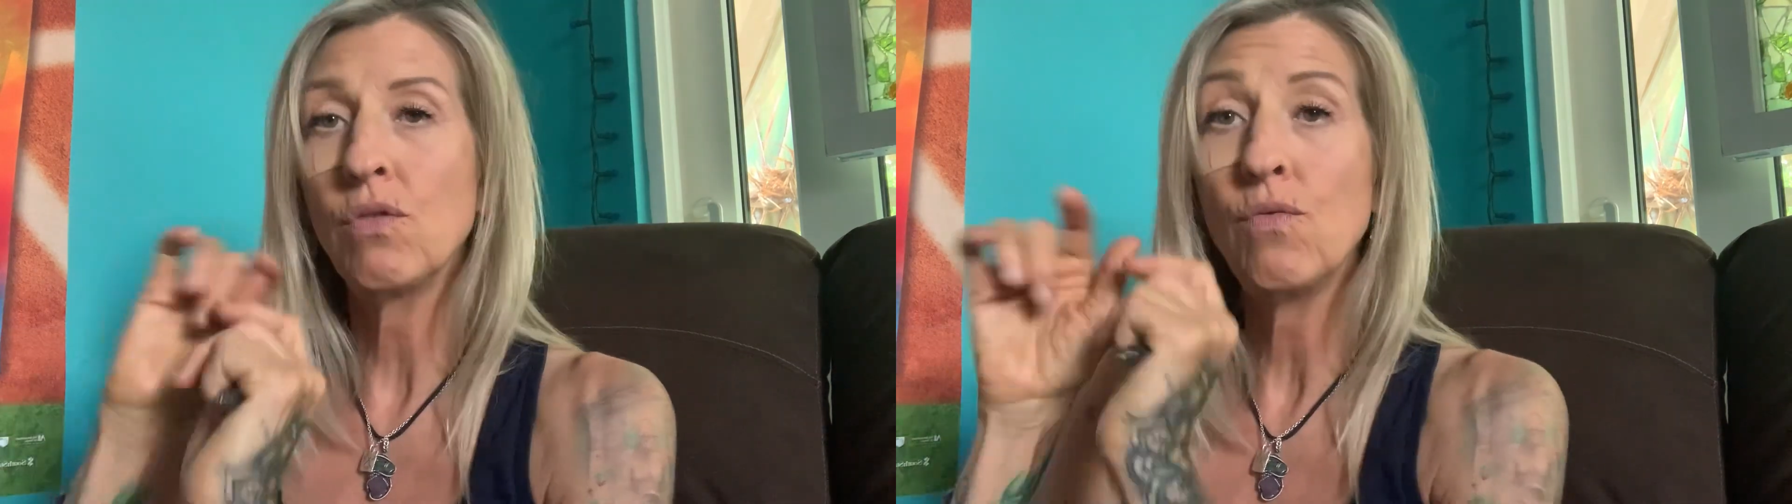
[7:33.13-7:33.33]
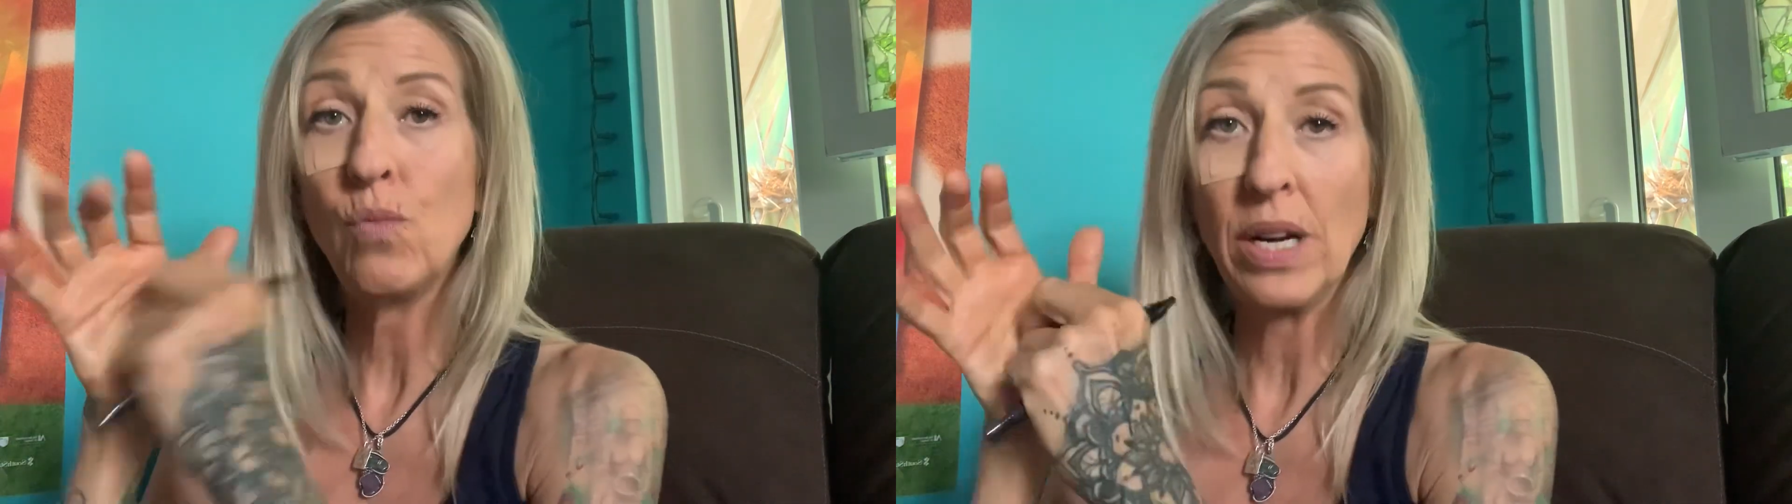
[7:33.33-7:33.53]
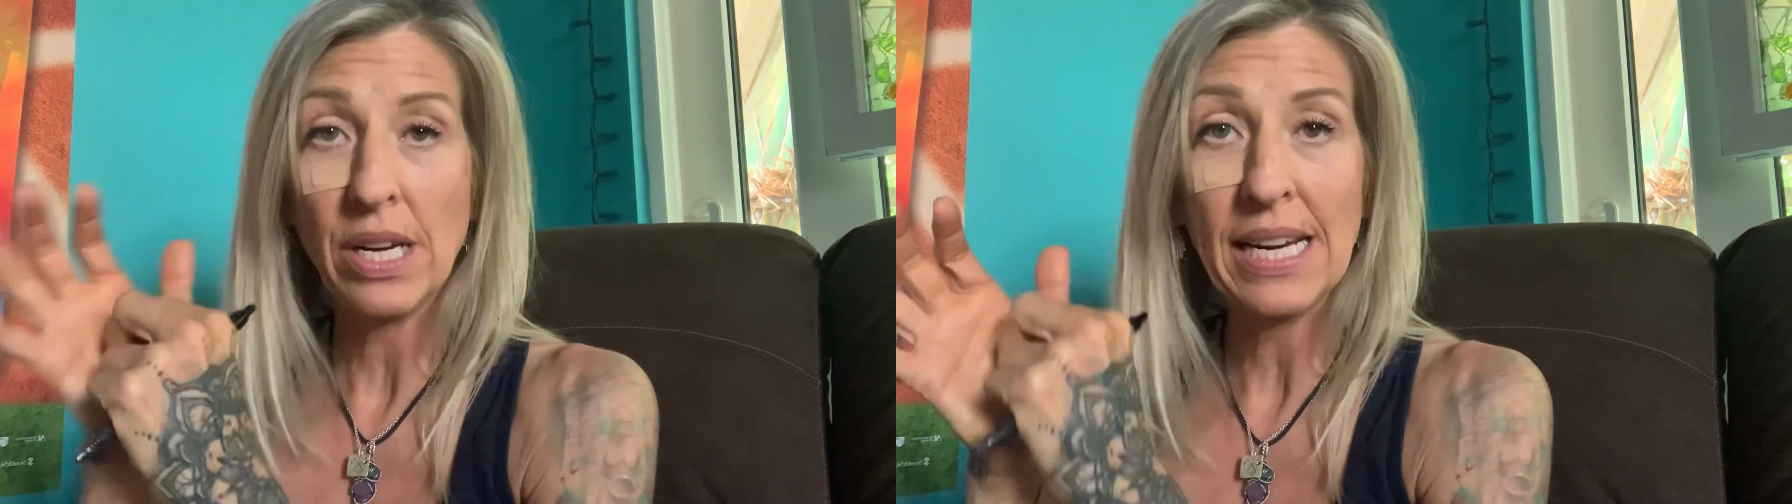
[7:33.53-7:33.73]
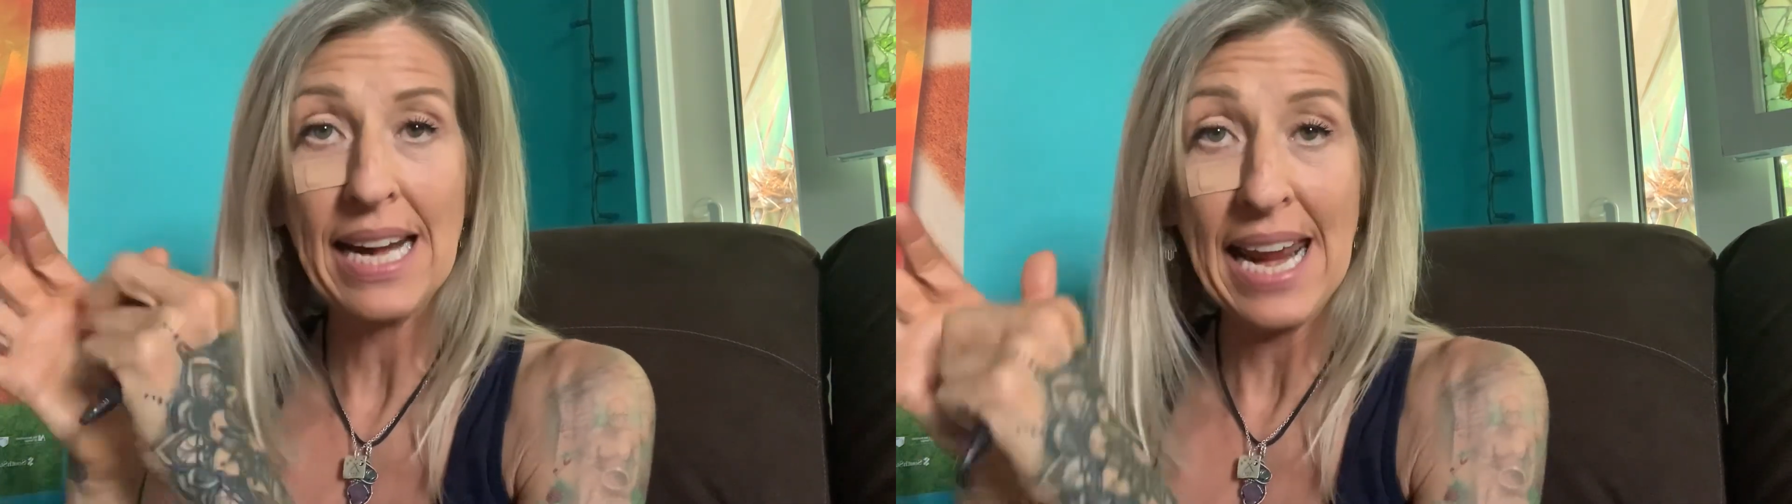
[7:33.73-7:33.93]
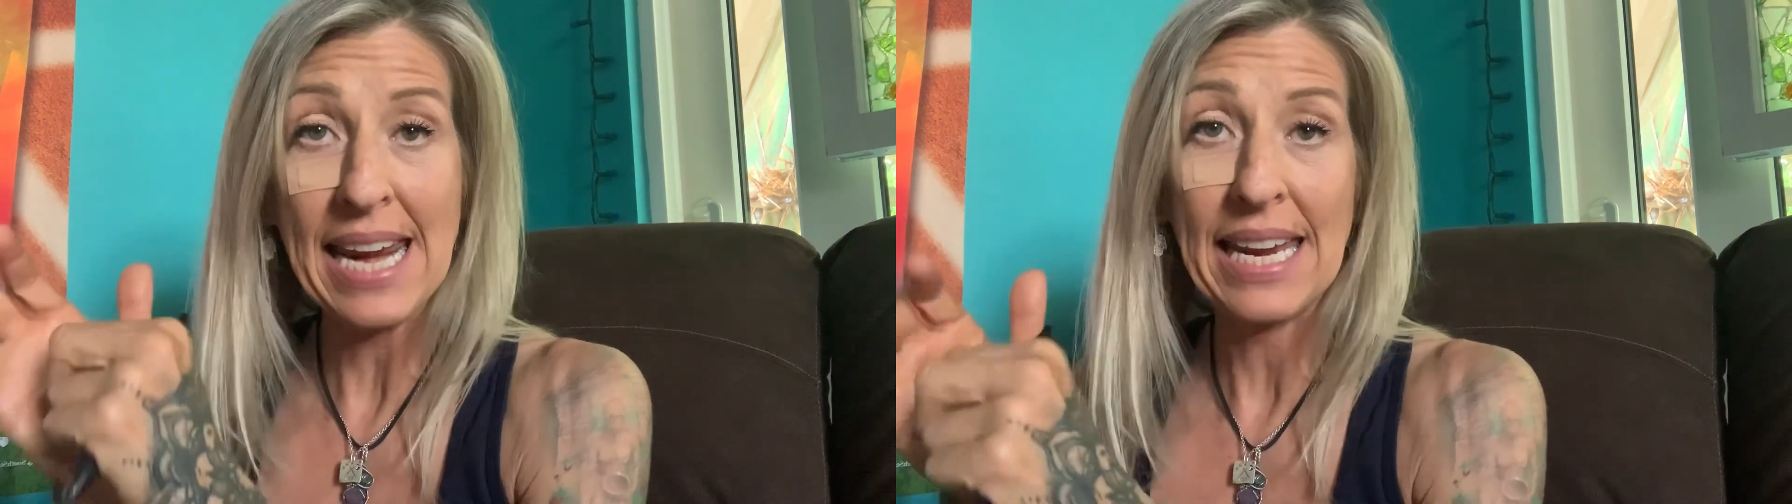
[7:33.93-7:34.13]
where you can
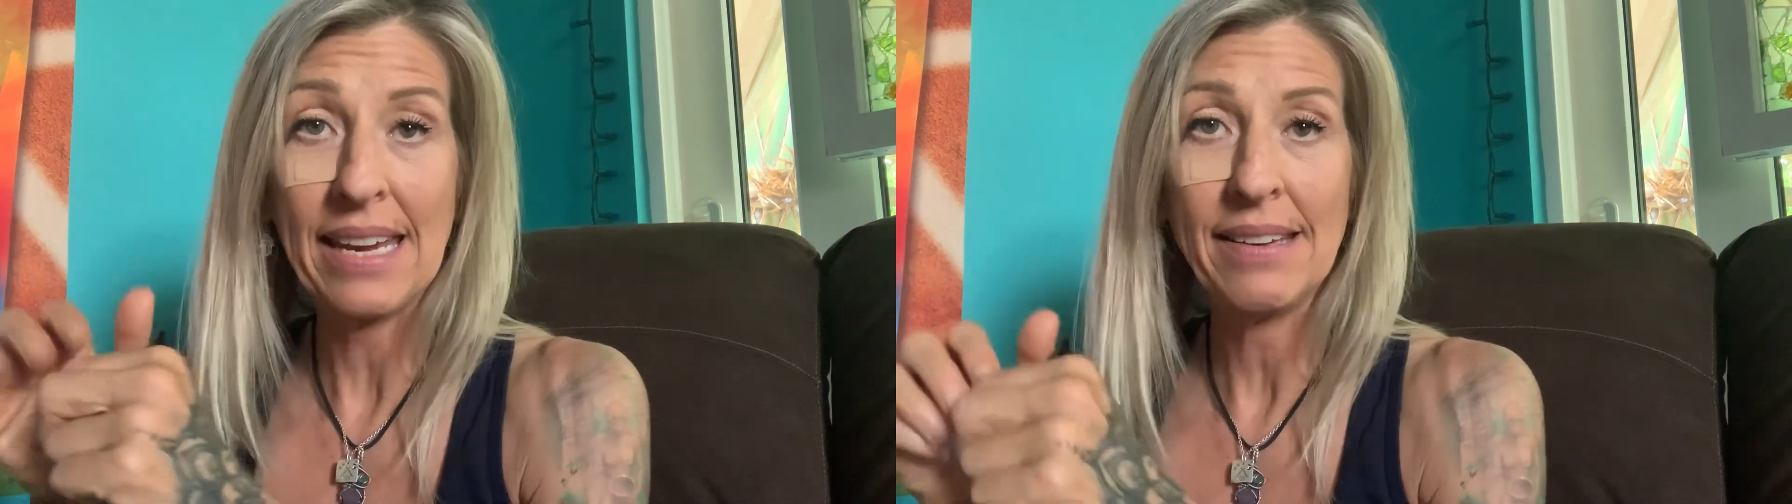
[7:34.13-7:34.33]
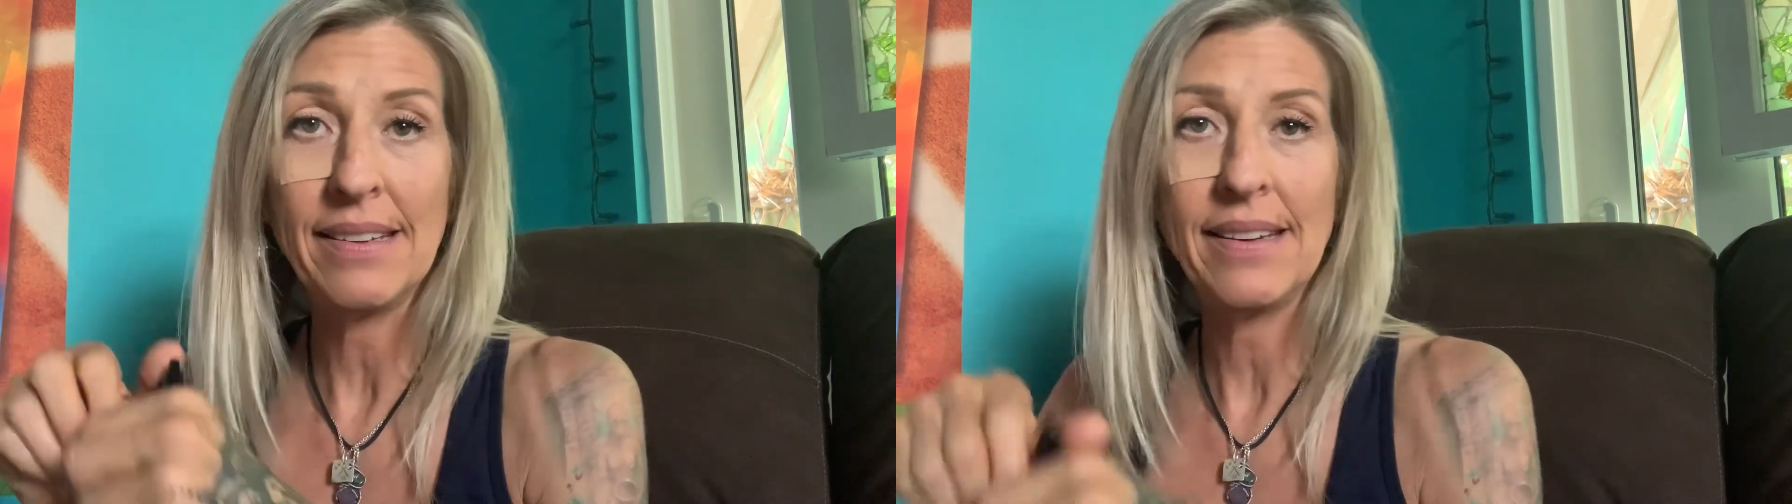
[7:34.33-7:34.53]
hang it.